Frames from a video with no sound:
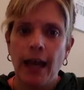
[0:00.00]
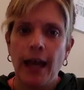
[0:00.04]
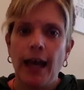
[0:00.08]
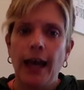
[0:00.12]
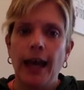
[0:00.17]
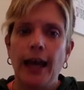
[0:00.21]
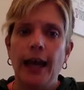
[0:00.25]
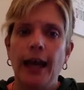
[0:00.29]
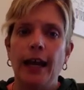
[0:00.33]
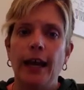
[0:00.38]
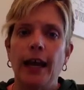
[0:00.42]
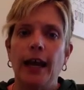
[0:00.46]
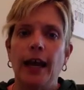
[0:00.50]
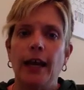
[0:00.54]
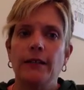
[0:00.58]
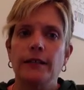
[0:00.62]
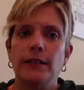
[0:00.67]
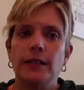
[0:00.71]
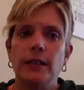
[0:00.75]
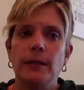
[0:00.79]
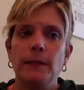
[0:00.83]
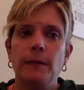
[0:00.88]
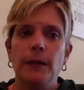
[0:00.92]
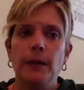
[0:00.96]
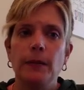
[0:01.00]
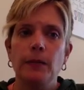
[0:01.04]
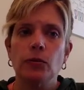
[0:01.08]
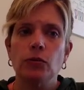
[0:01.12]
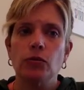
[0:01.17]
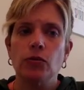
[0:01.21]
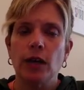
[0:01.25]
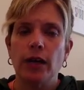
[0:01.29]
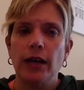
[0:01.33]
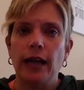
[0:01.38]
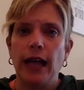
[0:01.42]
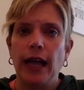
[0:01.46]
And I've seen people
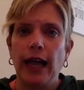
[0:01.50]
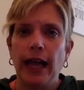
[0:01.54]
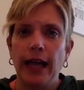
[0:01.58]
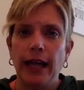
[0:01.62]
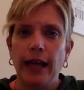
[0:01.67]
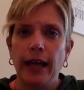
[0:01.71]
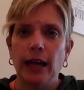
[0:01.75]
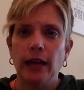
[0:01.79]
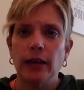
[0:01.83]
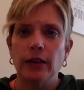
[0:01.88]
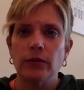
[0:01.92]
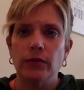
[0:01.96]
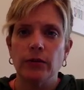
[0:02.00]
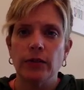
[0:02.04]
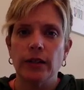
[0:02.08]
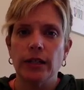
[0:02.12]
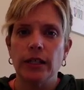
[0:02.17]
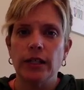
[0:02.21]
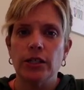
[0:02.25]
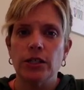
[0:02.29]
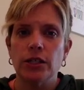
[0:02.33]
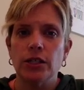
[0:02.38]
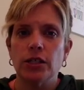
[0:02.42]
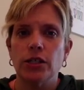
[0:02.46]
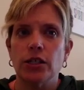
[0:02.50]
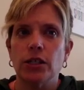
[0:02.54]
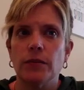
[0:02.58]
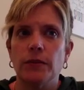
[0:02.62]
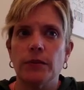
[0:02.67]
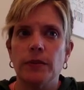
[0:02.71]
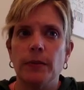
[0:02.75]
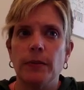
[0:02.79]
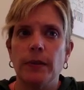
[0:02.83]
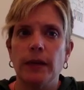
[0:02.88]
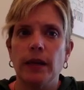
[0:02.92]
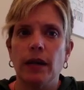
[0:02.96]
try to hang on to
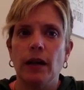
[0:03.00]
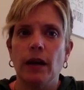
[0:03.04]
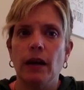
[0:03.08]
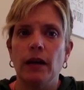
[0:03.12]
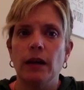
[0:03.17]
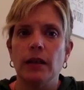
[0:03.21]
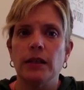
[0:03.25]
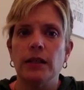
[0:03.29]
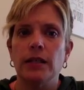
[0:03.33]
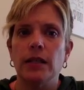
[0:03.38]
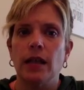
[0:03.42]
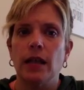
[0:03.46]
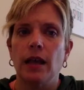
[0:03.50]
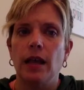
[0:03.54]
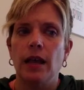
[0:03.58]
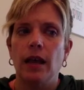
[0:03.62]
relationships because